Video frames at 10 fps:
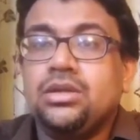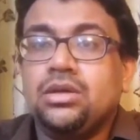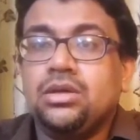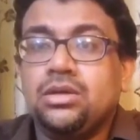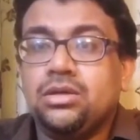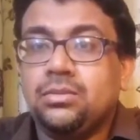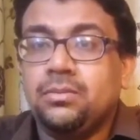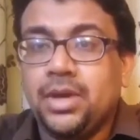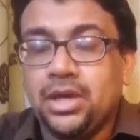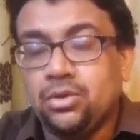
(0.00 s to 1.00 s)
The
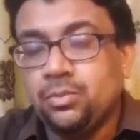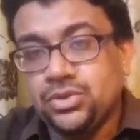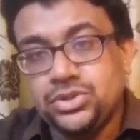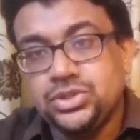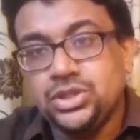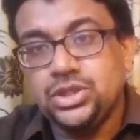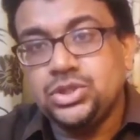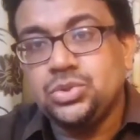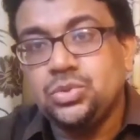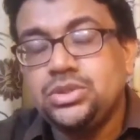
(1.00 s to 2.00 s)
microprocessor
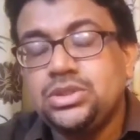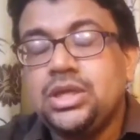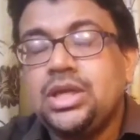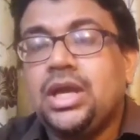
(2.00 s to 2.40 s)
controlled